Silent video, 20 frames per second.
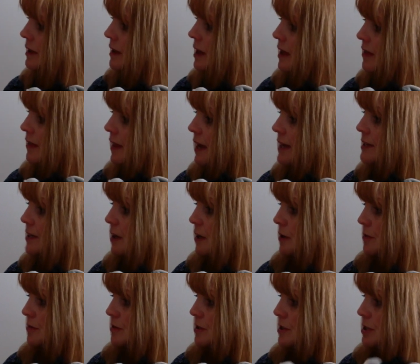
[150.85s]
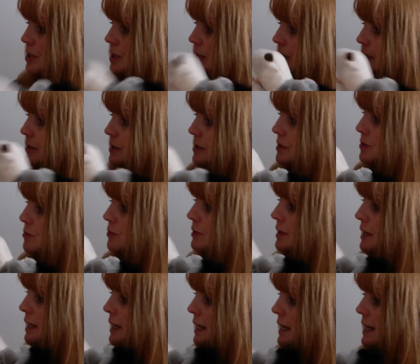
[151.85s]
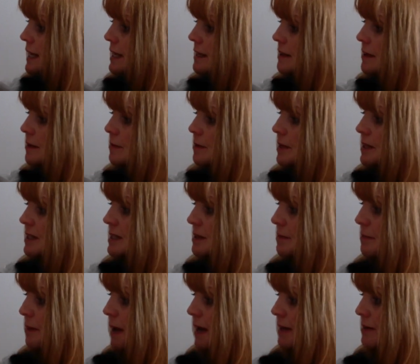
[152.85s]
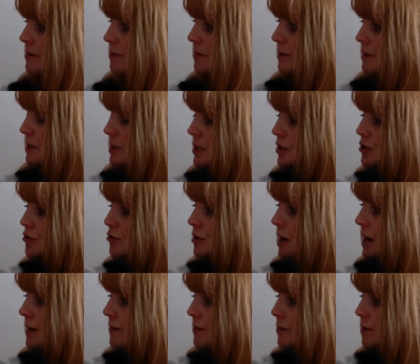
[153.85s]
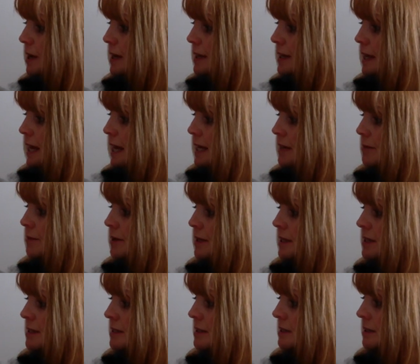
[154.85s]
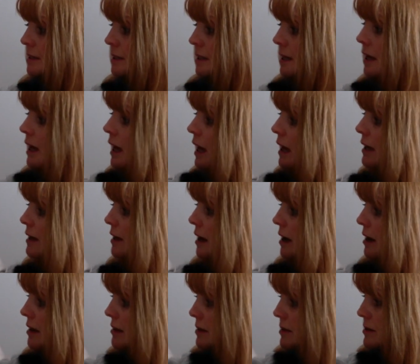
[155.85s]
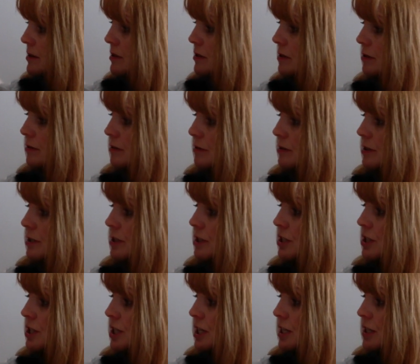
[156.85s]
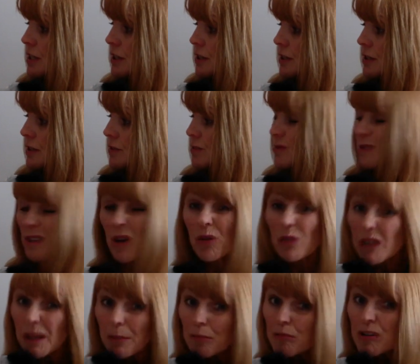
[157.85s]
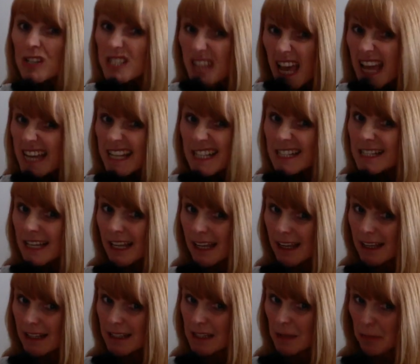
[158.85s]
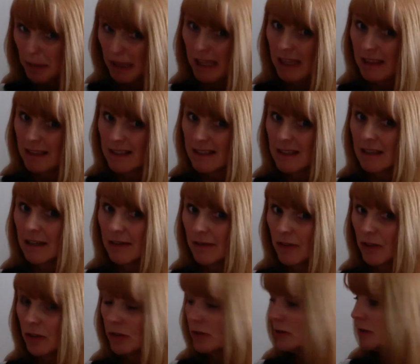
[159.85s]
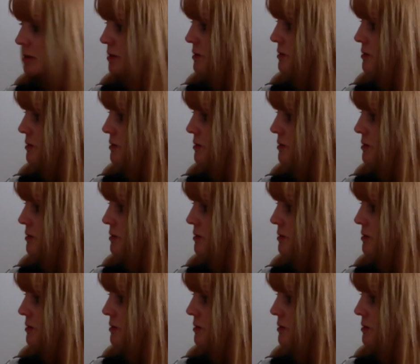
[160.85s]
They'd hoped Jesus would lead them into battle and to drive away the enemies, and others thought Jesus was only pretending to be the Son of God.